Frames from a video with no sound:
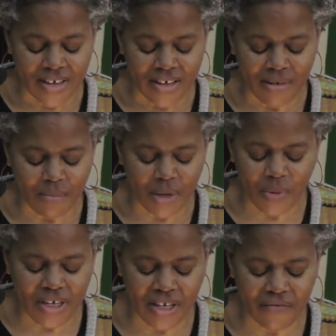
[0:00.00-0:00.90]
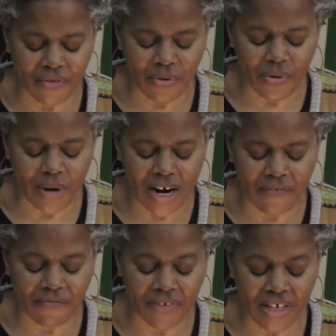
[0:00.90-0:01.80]
And may we give through our
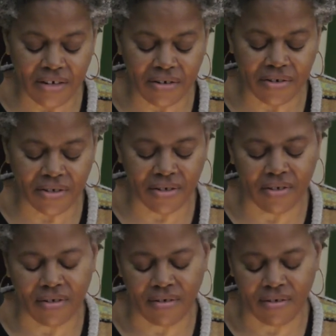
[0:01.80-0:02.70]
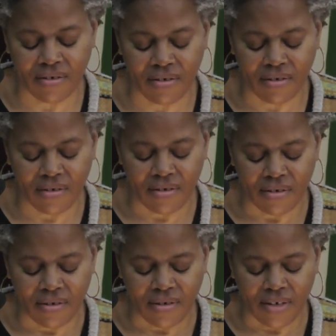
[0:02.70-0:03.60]
fears.
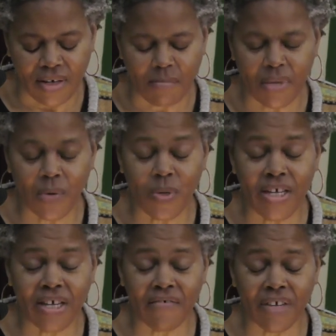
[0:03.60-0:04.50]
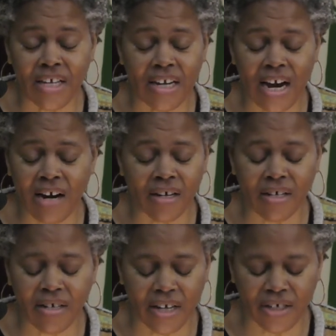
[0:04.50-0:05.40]
And may we give in our
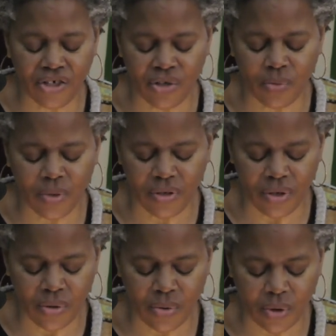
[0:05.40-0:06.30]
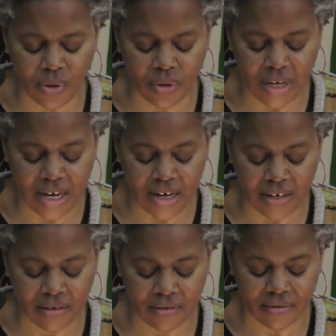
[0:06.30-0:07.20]
connection with you, O God.